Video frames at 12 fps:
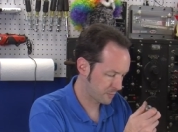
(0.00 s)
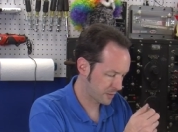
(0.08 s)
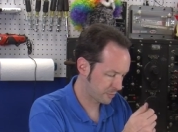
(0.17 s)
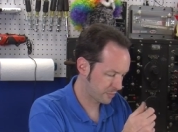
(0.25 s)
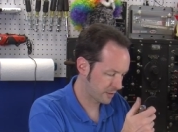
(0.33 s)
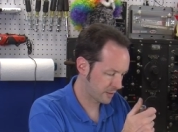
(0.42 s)

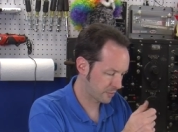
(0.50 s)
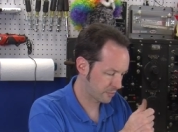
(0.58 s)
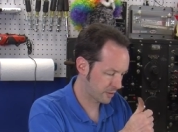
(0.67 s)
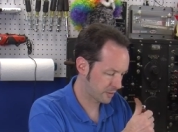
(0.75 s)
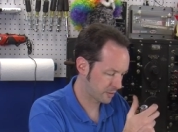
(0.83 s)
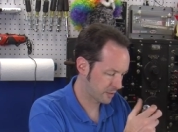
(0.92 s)
mounts on the
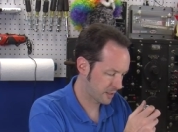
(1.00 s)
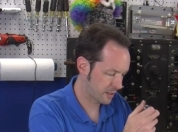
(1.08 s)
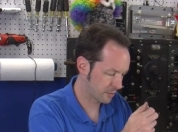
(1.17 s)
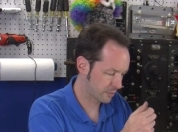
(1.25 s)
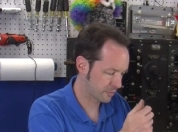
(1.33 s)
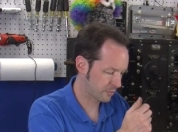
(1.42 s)
outside of your
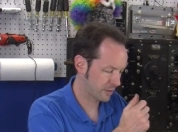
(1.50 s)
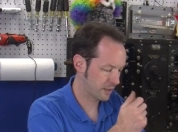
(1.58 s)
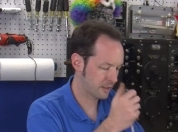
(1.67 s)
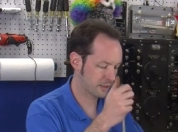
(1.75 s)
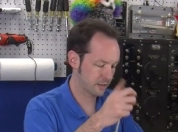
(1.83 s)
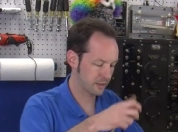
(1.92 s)
house,
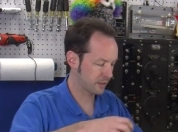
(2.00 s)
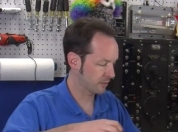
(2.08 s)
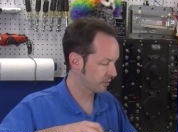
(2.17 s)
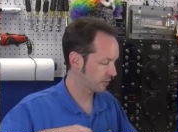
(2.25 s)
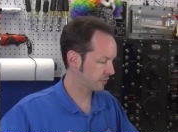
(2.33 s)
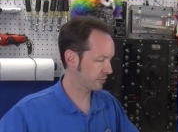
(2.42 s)
and it
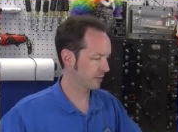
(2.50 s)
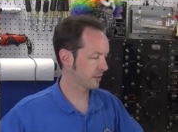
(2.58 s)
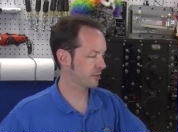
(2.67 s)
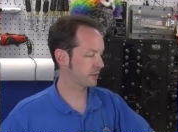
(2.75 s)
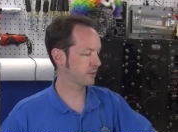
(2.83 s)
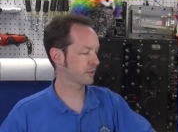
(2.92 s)
looks
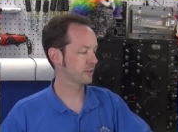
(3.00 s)
like,